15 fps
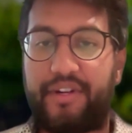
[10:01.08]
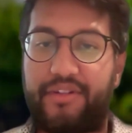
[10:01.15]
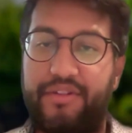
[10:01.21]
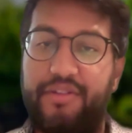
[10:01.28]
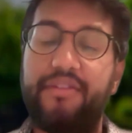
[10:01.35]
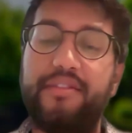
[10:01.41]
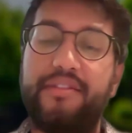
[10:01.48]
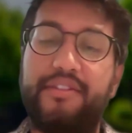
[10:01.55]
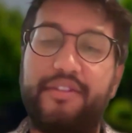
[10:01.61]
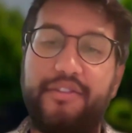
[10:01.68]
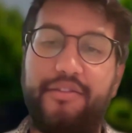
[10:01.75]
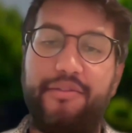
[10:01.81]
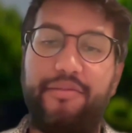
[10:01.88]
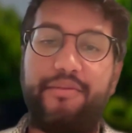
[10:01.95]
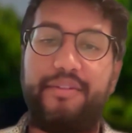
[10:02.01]
structure
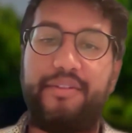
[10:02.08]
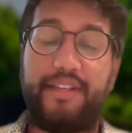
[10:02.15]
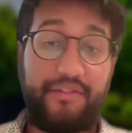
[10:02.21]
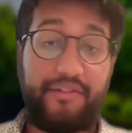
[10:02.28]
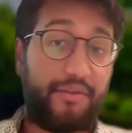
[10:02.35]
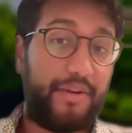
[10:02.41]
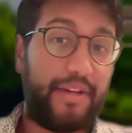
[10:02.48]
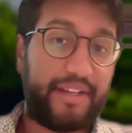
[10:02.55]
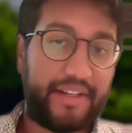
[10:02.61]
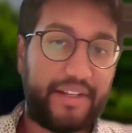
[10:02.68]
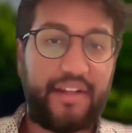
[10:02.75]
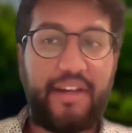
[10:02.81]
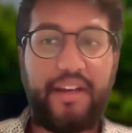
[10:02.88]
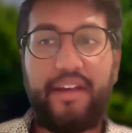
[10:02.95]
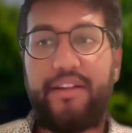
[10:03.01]
that you've
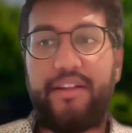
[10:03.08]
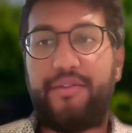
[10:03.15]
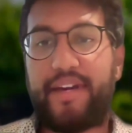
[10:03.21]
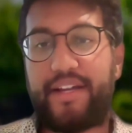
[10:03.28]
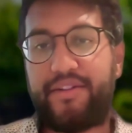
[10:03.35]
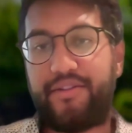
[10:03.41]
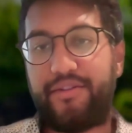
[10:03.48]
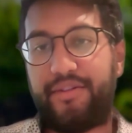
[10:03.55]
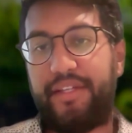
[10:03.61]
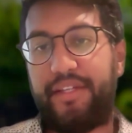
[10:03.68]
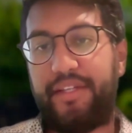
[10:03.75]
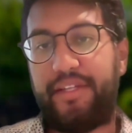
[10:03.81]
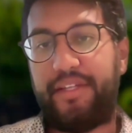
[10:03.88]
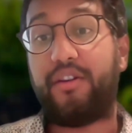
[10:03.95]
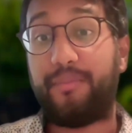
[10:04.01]
created to
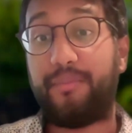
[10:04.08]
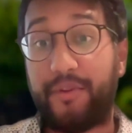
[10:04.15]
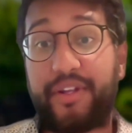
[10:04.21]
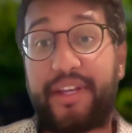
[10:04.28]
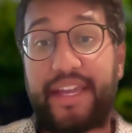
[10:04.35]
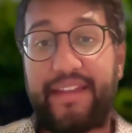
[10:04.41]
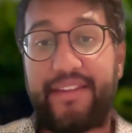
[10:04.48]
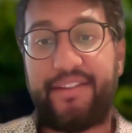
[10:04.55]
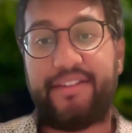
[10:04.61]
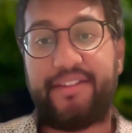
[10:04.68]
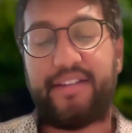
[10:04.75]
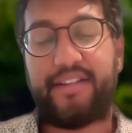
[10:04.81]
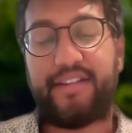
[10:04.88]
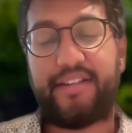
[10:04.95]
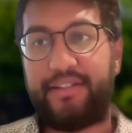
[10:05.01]
actually communicate
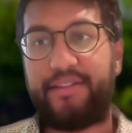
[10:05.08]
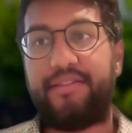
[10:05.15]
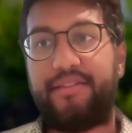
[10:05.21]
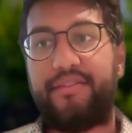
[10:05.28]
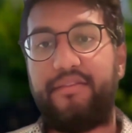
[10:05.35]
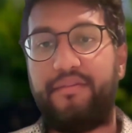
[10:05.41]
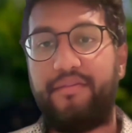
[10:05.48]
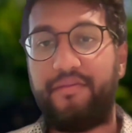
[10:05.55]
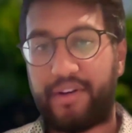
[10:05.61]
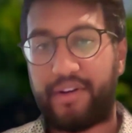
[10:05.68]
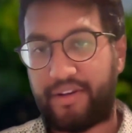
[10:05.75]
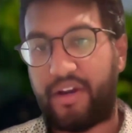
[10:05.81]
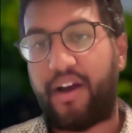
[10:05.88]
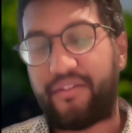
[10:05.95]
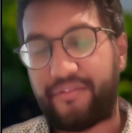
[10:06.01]
these updates
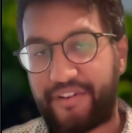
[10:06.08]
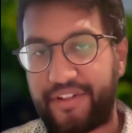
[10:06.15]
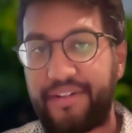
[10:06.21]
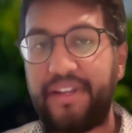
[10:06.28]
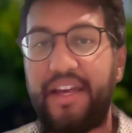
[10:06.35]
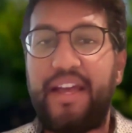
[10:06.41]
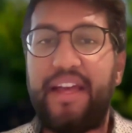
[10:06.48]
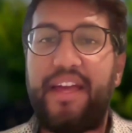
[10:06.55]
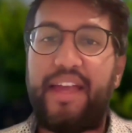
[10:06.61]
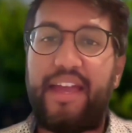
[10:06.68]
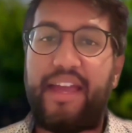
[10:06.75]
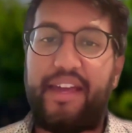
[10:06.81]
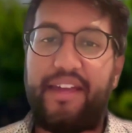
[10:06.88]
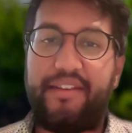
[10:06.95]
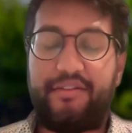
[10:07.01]
very often
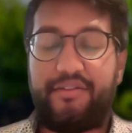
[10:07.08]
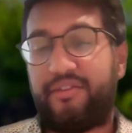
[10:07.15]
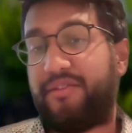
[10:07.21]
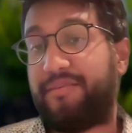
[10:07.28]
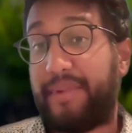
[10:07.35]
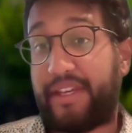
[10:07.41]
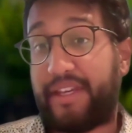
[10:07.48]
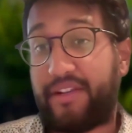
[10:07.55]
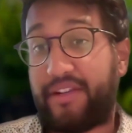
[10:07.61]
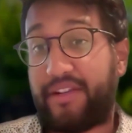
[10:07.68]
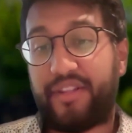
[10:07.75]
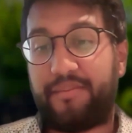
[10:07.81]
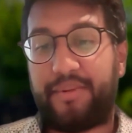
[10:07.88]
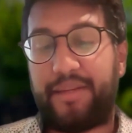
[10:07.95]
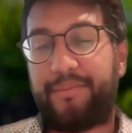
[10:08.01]
and making
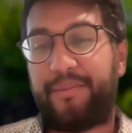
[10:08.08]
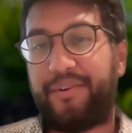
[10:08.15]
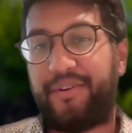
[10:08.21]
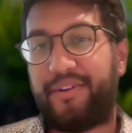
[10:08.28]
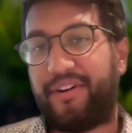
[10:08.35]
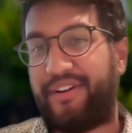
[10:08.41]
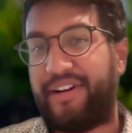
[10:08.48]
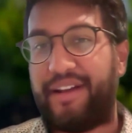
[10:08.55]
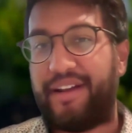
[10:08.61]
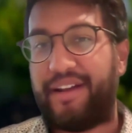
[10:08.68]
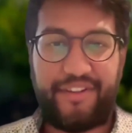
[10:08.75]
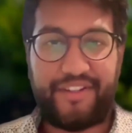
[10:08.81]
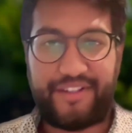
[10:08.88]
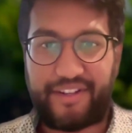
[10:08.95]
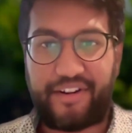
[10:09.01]
sure that people are
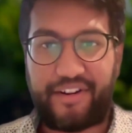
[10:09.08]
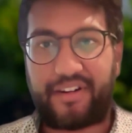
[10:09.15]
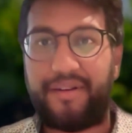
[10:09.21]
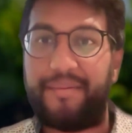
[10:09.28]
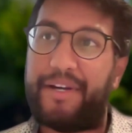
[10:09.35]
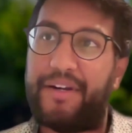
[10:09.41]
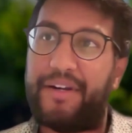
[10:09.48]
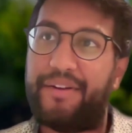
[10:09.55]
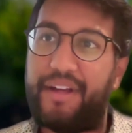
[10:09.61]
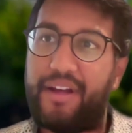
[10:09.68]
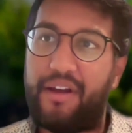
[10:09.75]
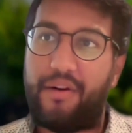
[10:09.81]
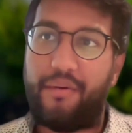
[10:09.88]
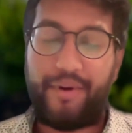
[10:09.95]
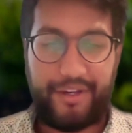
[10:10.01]
never in the dark about
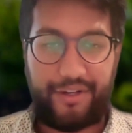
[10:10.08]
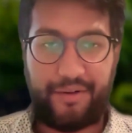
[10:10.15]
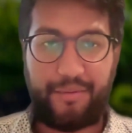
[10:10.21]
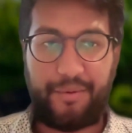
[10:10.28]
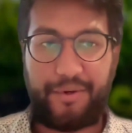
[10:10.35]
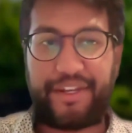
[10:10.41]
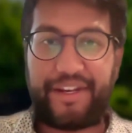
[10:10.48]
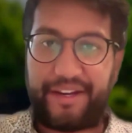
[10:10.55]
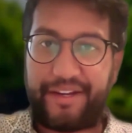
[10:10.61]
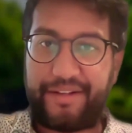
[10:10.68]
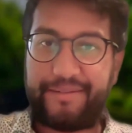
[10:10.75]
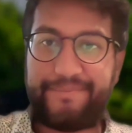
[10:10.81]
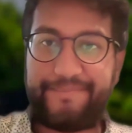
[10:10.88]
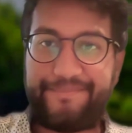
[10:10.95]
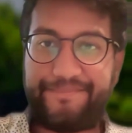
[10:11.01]
what you're working
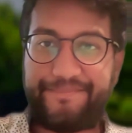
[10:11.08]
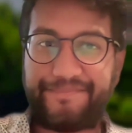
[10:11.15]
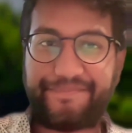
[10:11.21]
on.